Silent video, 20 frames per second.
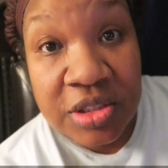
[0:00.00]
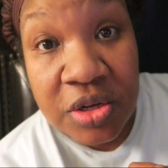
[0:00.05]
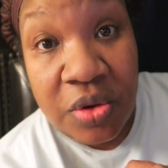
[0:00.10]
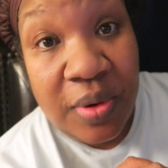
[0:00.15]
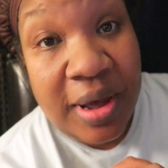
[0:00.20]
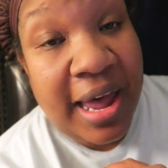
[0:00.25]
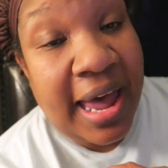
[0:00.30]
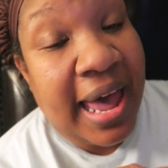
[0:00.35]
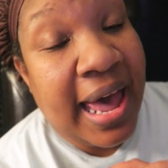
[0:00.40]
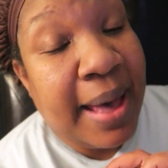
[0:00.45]

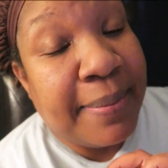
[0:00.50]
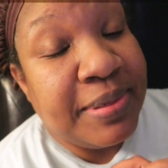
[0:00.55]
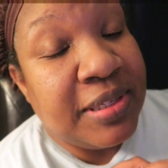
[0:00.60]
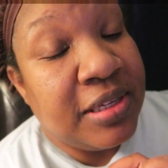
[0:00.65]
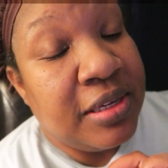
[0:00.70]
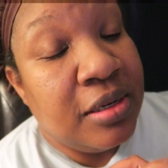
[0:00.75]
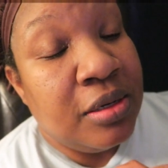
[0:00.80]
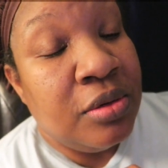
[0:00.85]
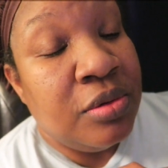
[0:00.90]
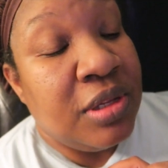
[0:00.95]
So I
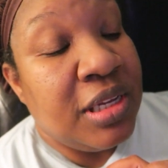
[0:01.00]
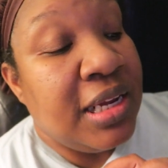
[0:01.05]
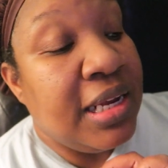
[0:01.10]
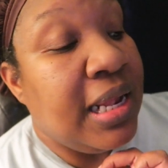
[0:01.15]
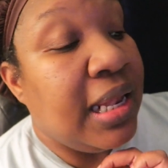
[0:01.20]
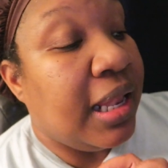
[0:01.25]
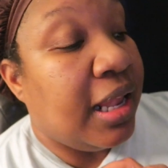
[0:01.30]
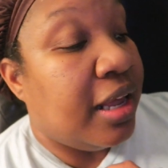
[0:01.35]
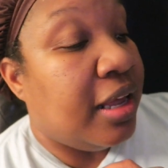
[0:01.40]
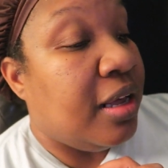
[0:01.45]
absolutely
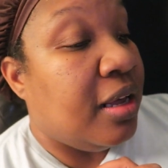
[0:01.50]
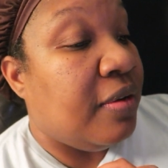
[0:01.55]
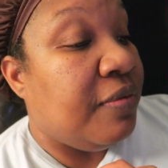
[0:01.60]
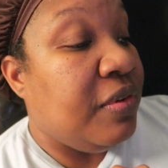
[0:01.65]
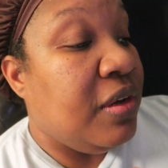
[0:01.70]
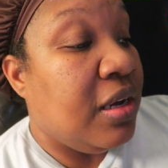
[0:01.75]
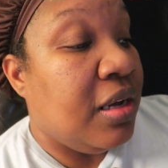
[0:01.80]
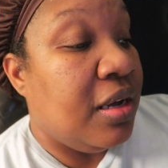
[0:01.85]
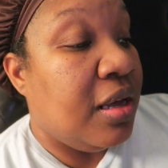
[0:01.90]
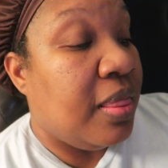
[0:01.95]

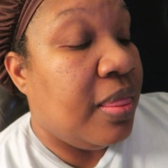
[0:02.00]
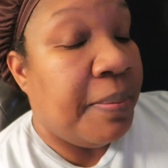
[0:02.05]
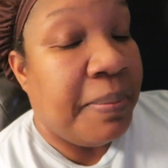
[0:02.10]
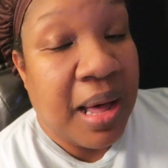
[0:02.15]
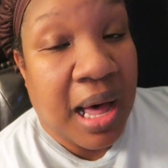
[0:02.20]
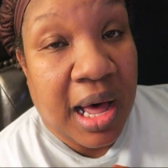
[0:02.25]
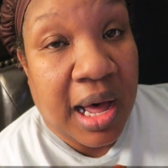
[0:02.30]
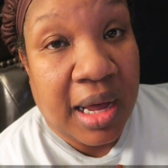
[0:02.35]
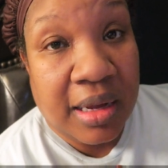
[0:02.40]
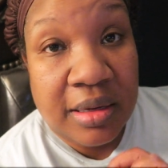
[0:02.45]
loved the
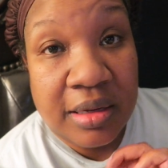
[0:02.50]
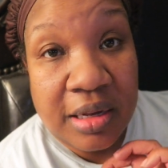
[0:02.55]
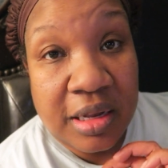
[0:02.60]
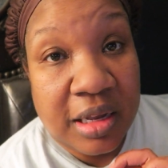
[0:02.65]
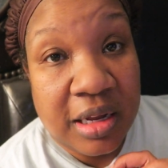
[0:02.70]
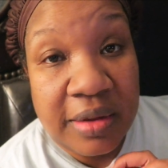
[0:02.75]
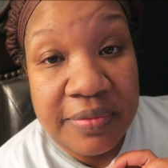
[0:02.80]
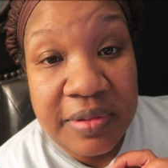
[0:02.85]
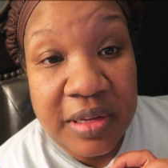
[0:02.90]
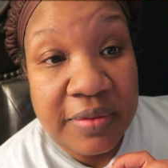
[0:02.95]
pot.
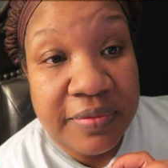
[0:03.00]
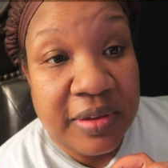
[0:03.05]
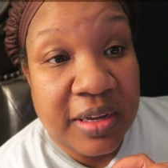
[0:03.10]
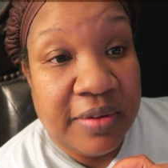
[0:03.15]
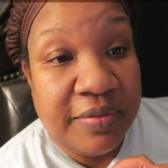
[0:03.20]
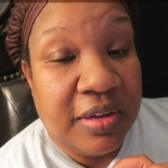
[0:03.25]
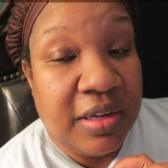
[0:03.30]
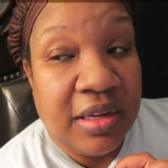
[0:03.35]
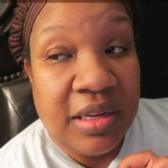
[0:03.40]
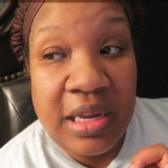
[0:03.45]
Love, love,
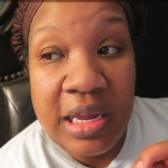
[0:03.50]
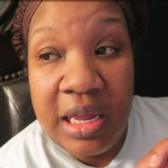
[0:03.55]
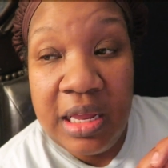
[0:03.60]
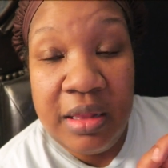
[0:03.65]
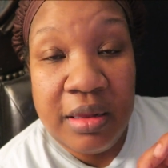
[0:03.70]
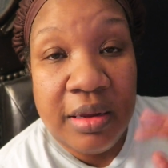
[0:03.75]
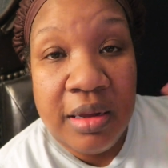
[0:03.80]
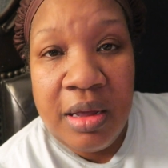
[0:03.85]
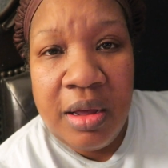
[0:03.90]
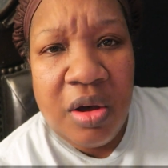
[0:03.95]
loved it.
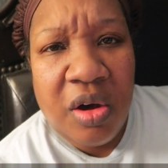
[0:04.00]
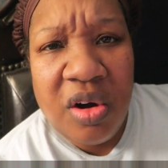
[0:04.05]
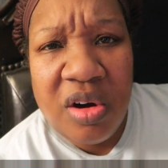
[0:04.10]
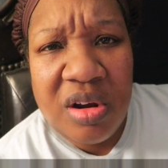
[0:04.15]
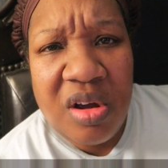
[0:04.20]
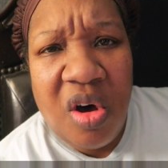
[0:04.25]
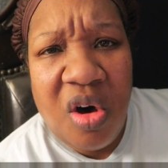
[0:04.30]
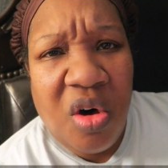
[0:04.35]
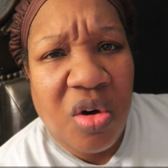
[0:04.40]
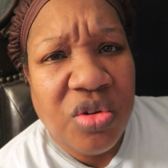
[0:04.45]
And
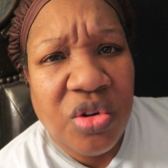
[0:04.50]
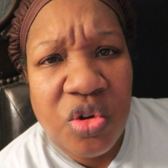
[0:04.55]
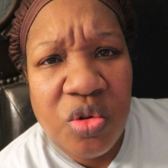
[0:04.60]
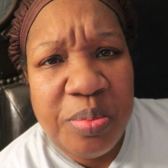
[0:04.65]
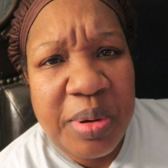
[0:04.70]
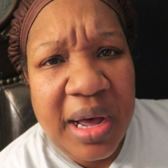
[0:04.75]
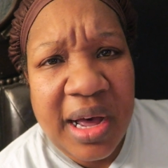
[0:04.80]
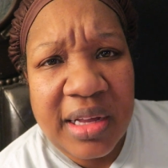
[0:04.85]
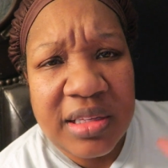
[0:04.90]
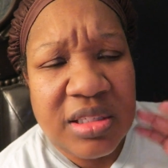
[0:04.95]
aren't all
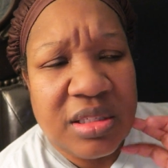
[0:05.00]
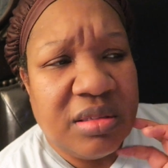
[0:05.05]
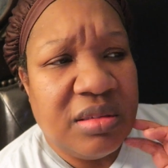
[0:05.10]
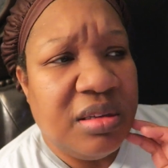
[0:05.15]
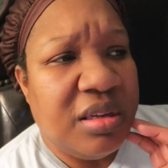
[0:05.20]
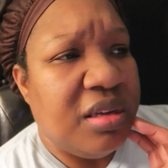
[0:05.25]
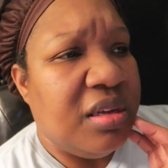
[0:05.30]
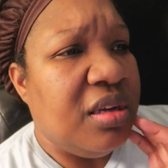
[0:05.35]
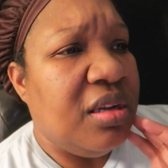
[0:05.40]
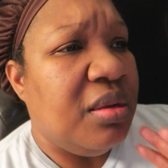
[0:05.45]
new pots
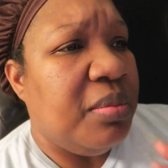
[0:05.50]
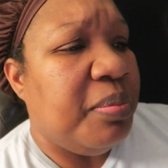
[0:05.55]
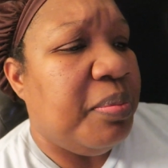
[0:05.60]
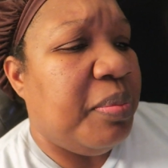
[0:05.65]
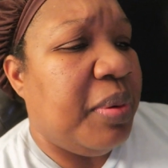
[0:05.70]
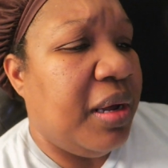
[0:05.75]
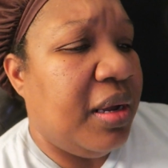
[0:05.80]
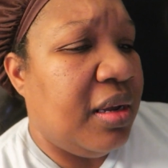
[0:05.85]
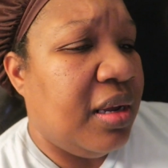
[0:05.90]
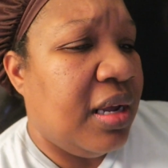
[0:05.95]
good
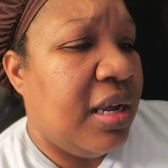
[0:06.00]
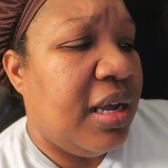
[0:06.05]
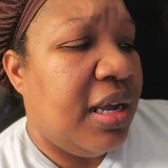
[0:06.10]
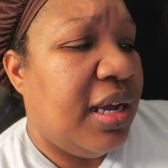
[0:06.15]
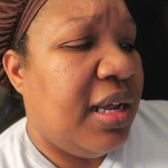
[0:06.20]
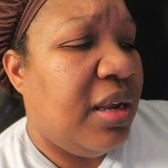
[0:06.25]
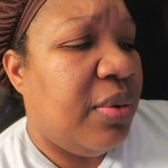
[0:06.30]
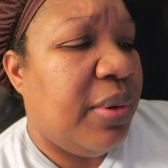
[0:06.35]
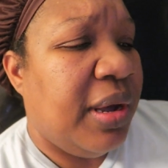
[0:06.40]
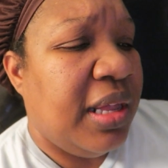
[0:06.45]
but
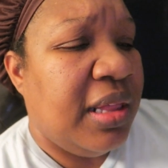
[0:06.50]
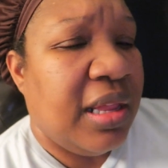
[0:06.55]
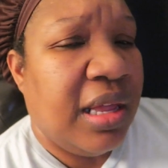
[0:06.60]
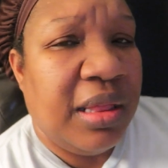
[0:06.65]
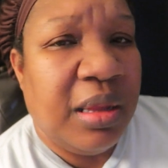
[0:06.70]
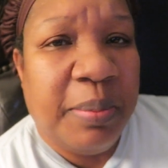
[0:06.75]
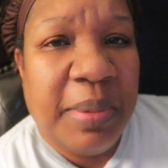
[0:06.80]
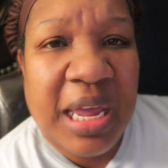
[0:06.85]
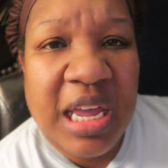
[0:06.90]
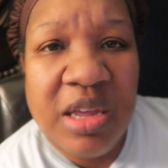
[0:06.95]
anyway
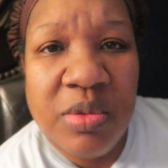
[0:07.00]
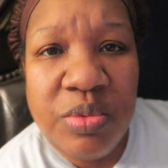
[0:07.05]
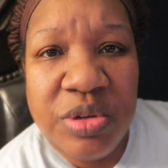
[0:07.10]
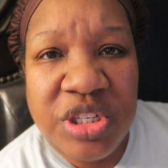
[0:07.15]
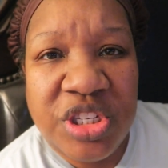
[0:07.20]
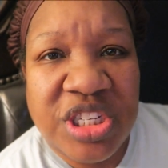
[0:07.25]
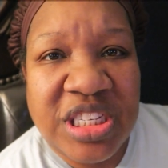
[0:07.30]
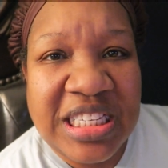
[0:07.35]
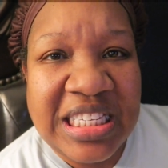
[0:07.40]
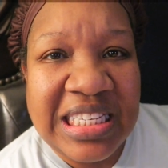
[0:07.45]
the bacon
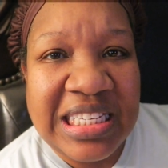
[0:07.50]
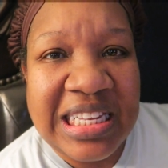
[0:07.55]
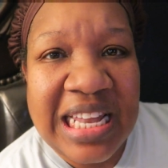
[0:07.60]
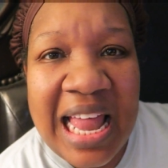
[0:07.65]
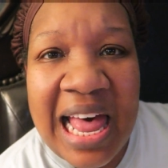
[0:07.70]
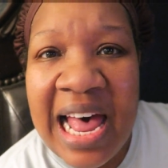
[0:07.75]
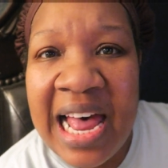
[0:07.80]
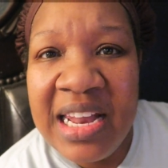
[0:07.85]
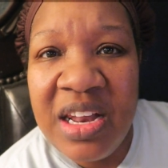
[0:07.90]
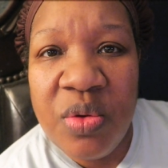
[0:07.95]
was just
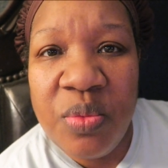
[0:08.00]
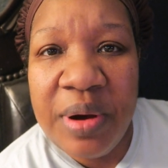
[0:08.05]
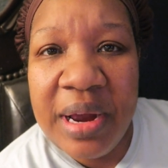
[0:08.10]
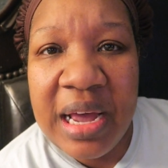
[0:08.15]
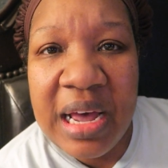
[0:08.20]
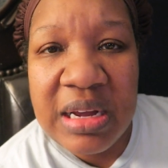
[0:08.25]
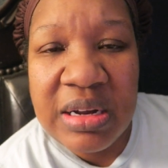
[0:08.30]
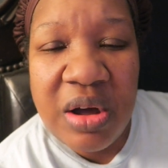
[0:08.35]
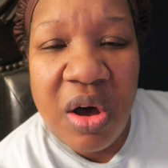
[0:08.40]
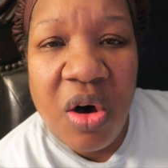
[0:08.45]
sliding
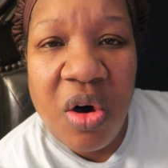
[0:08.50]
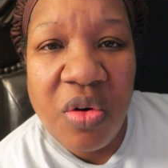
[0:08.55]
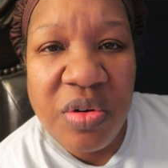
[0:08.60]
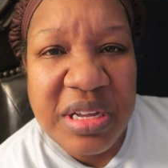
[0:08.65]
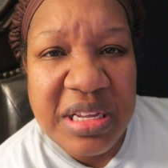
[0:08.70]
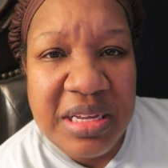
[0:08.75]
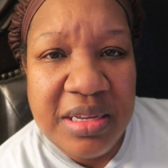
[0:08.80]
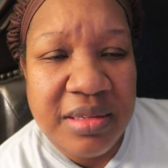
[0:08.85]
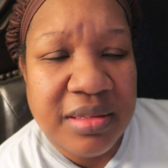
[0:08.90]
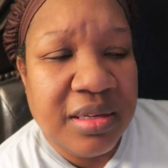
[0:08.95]
around
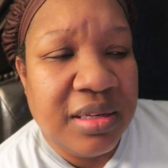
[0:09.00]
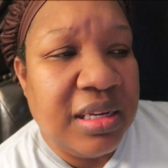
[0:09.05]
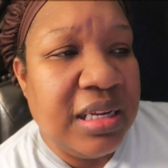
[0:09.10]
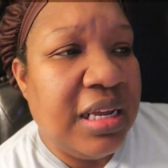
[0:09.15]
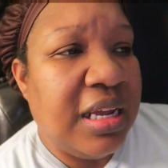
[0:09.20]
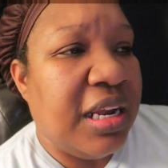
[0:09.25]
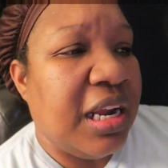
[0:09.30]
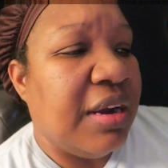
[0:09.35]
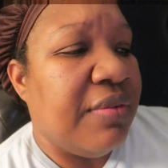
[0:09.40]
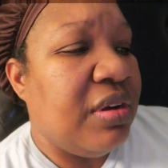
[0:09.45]
all
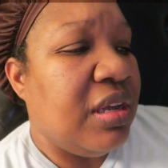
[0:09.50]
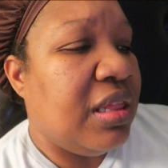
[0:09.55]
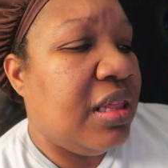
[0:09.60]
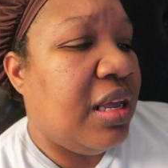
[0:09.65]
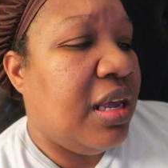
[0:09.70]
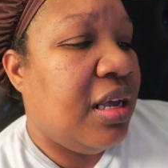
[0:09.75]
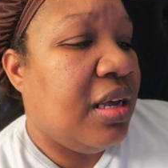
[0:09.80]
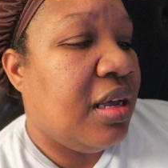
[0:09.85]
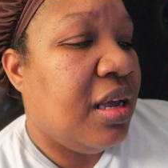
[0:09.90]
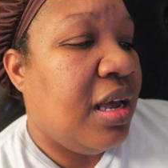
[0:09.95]
easily and
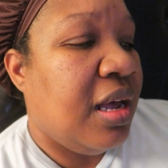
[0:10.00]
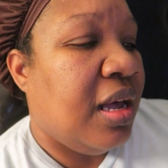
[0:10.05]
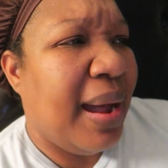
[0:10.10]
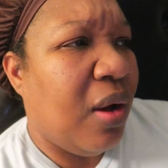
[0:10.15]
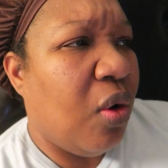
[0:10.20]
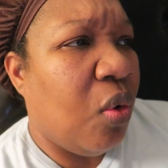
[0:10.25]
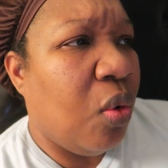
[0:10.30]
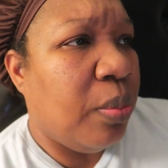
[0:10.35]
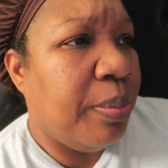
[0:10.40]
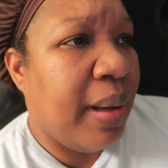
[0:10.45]
everything
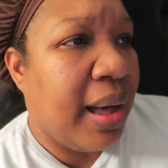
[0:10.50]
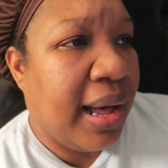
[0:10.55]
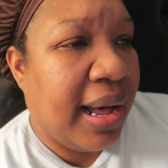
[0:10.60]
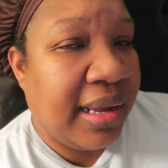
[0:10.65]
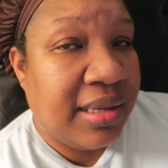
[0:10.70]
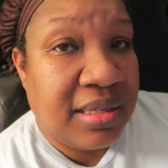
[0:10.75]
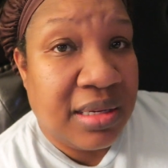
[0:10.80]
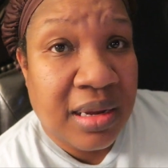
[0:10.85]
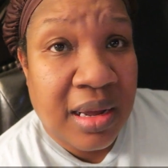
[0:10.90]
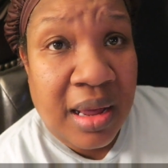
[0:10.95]
my old
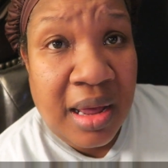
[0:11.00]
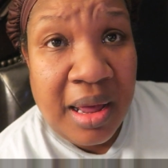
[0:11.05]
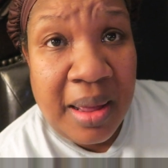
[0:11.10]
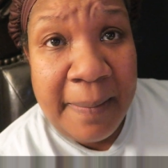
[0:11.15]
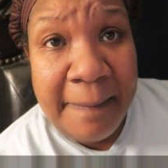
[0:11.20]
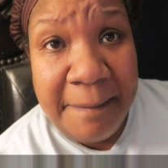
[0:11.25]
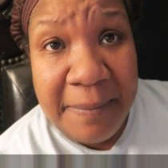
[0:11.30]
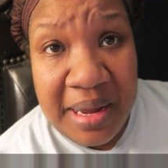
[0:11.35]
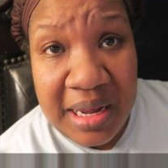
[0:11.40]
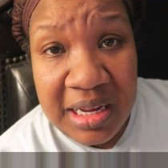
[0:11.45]
pot
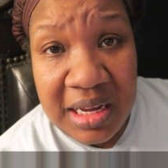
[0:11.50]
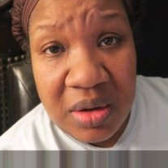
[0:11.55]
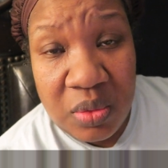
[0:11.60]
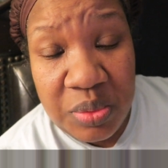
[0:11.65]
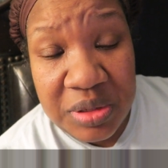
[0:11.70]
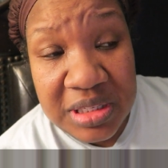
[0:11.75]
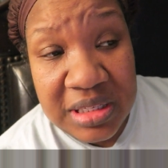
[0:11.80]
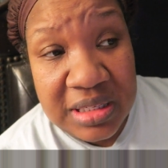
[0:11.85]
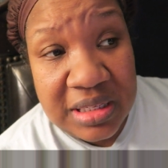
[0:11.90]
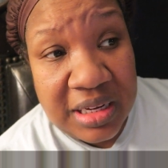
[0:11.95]

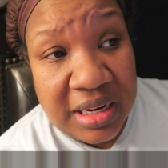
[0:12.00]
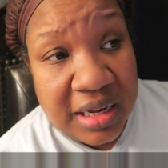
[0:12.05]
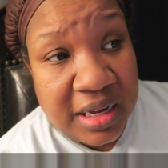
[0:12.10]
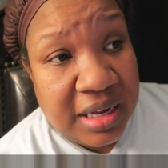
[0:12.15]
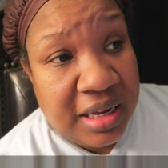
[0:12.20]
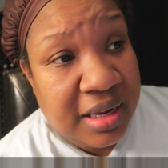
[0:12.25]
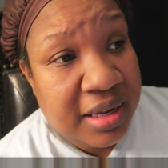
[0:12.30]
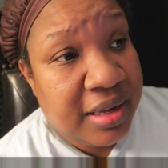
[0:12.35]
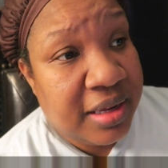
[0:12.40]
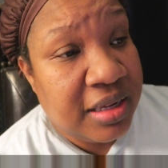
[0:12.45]
bacon was
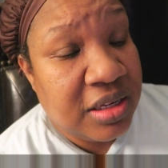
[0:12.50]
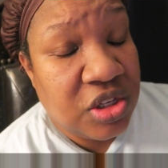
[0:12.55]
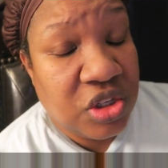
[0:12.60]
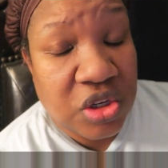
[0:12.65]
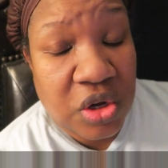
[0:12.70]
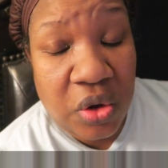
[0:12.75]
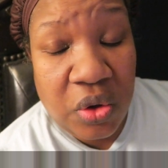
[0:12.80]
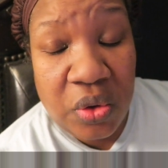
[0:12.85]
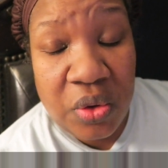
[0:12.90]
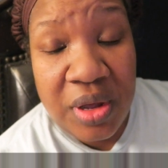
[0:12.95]
thick
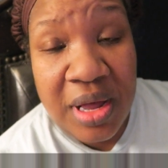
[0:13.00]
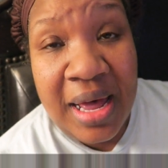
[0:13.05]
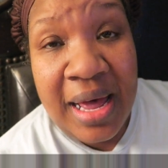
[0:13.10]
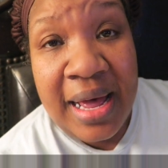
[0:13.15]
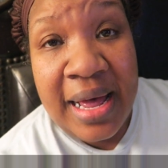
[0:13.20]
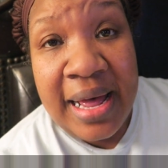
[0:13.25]
so